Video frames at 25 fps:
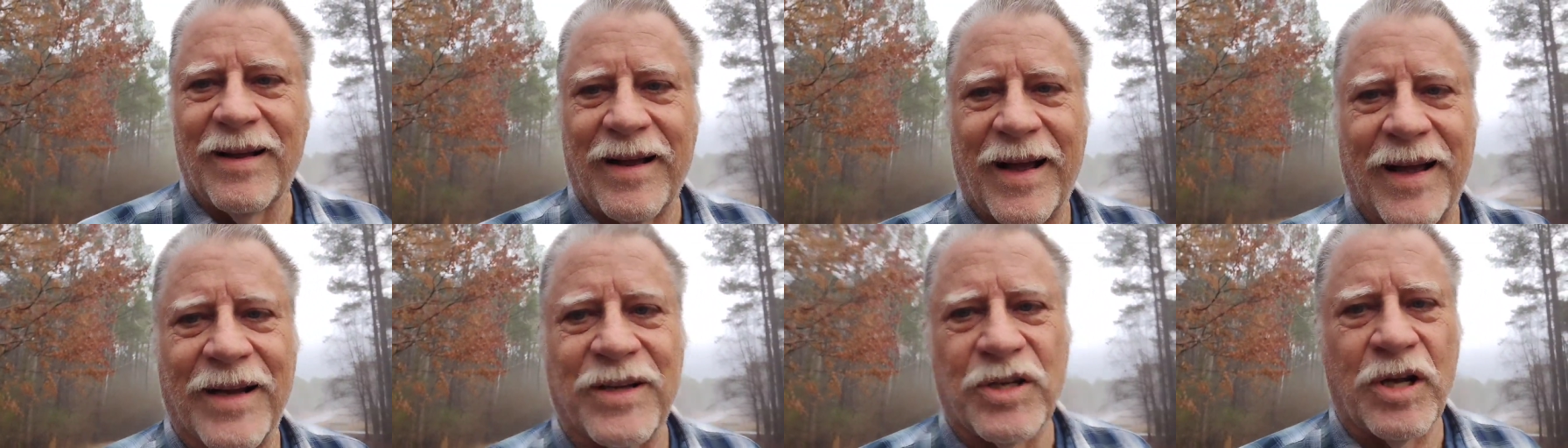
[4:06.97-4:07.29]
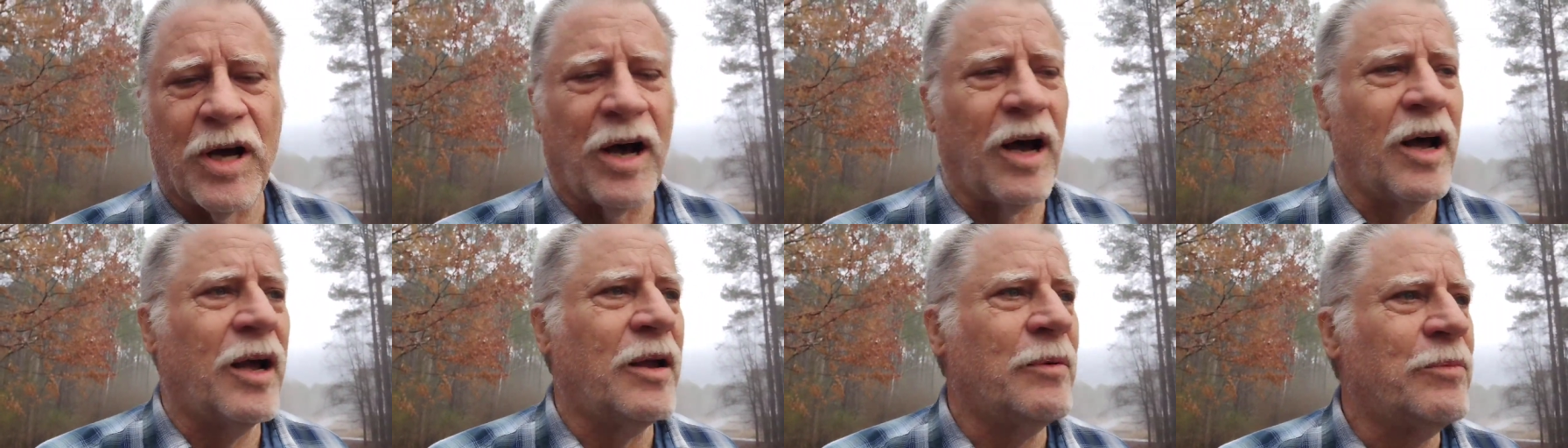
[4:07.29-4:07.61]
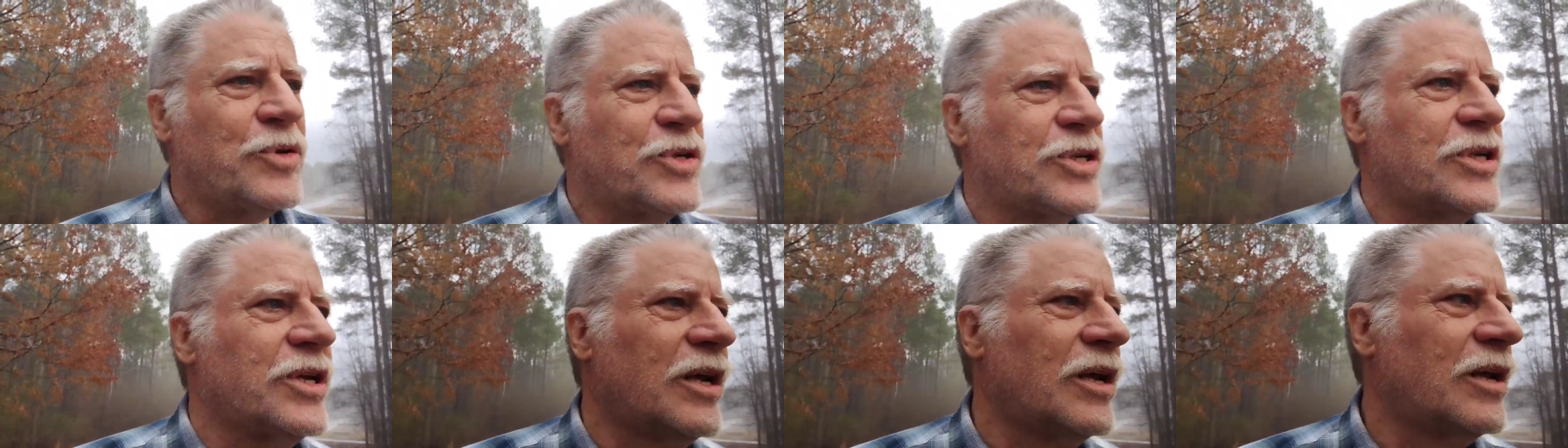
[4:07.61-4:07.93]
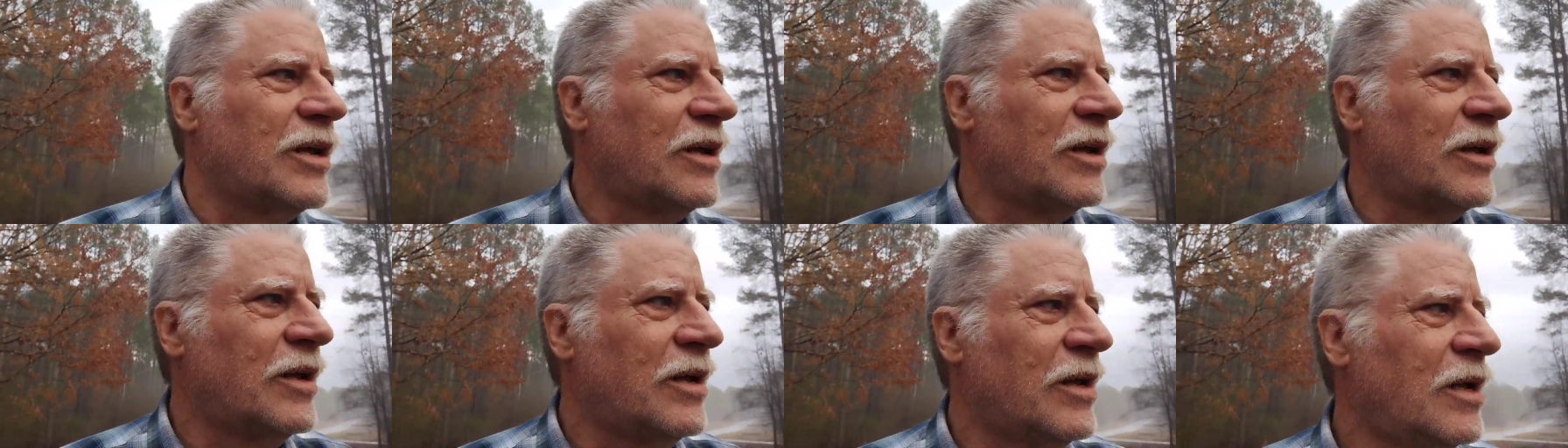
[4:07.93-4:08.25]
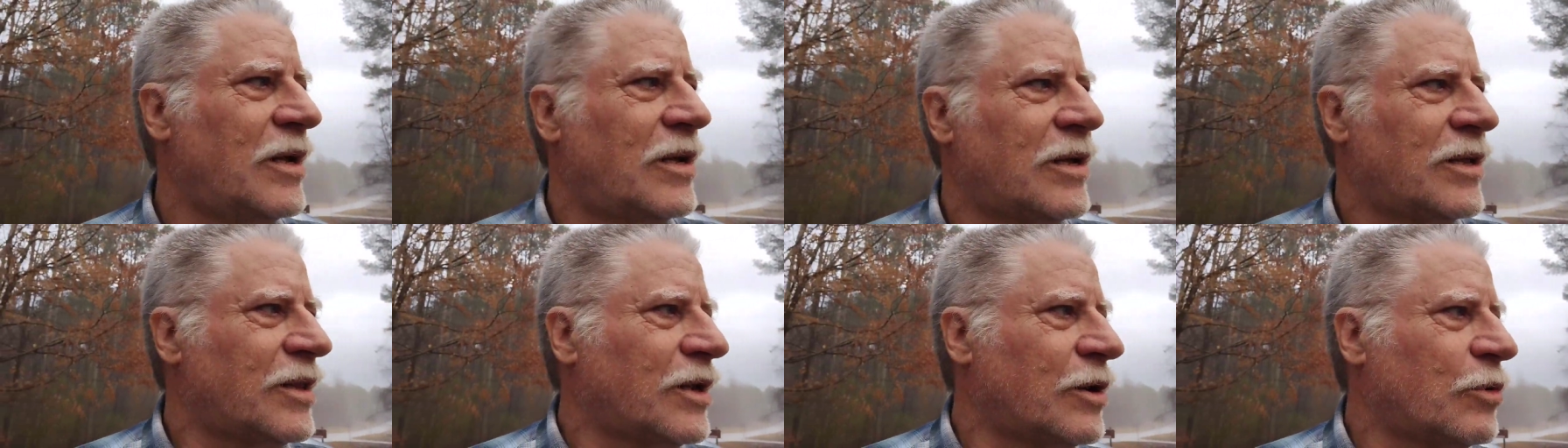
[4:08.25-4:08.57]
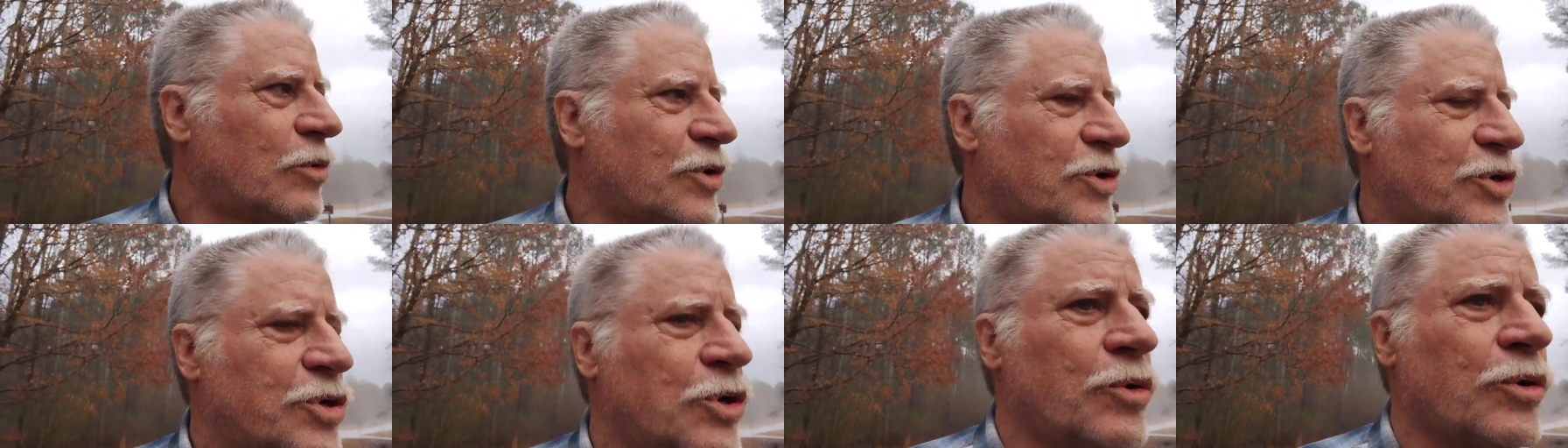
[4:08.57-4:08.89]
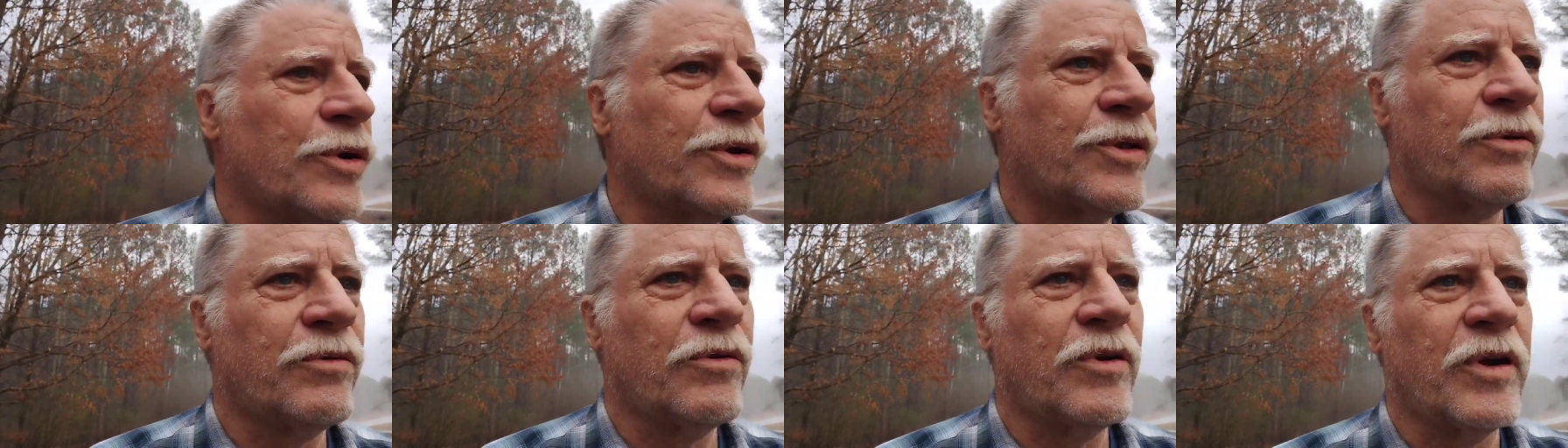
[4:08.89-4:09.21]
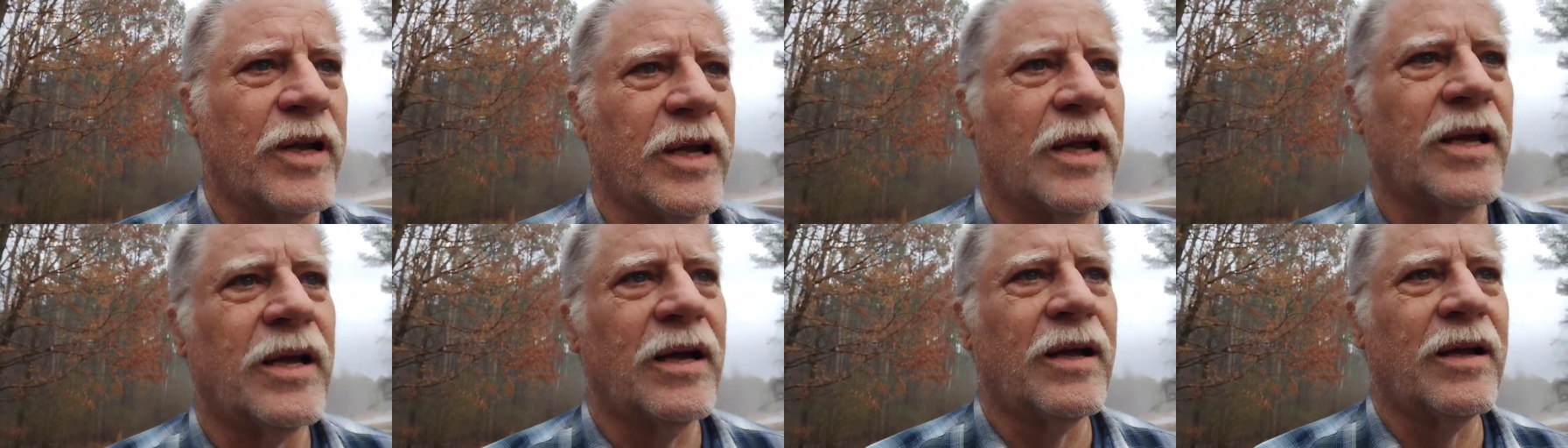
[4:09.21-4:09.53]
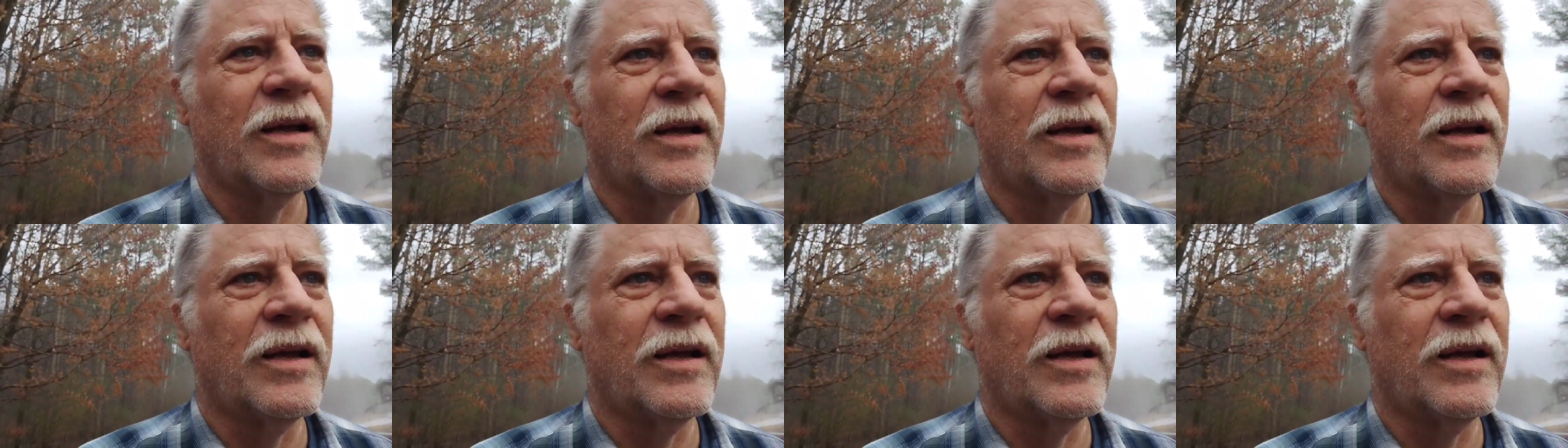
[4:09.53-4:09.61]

At times, there were two or three.